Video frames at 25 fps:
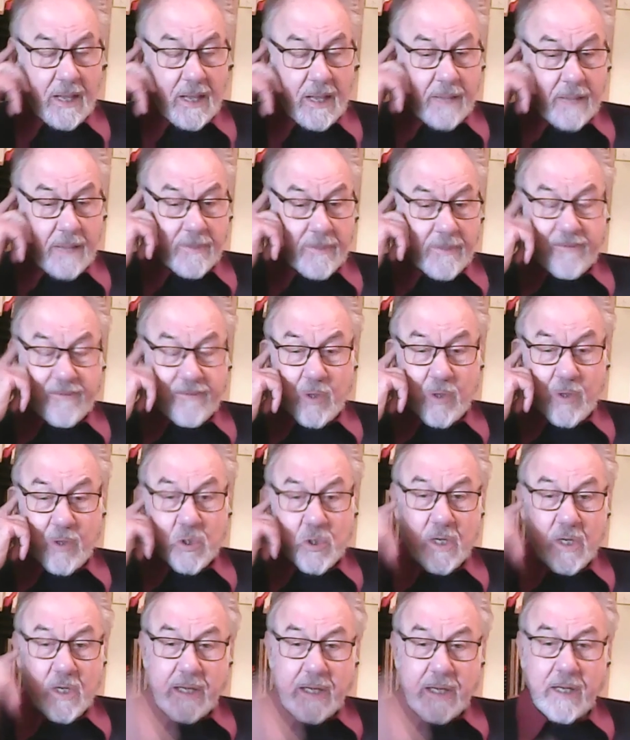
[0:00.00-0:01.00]
But
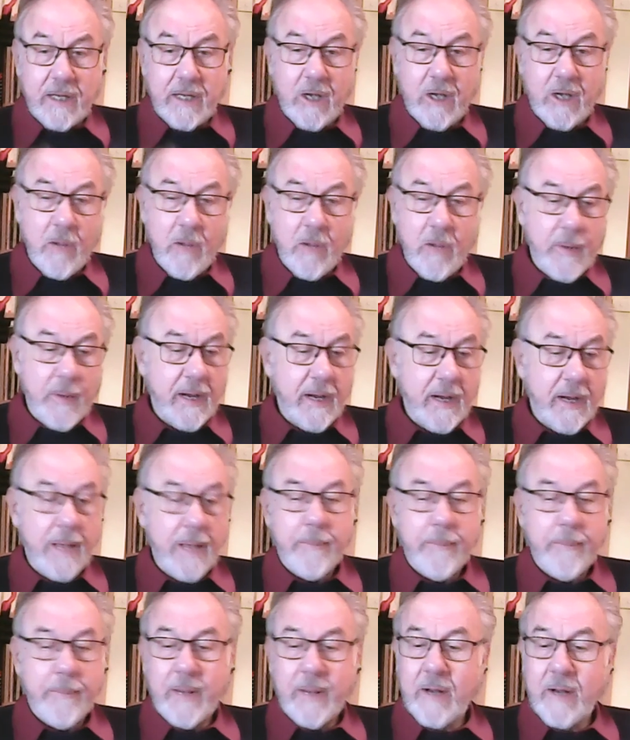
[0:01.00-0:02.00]
fortunately, it opened
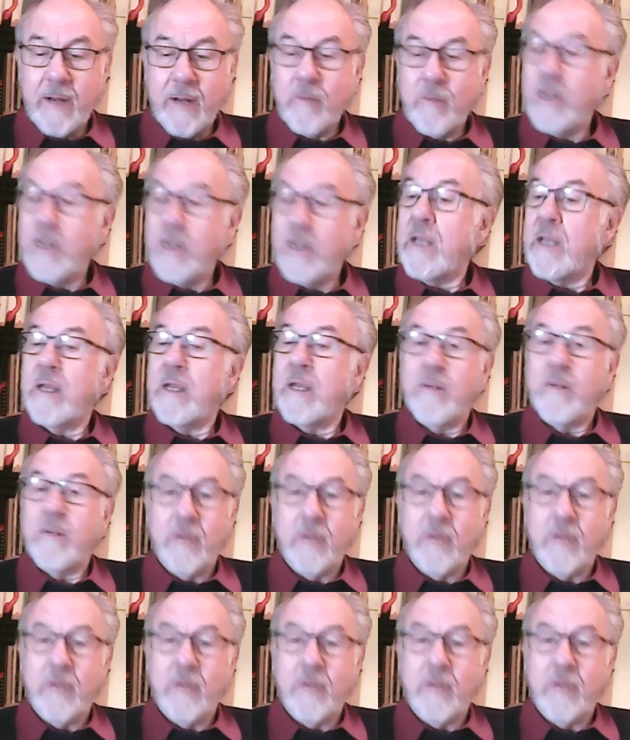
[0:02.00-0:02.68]
up and we,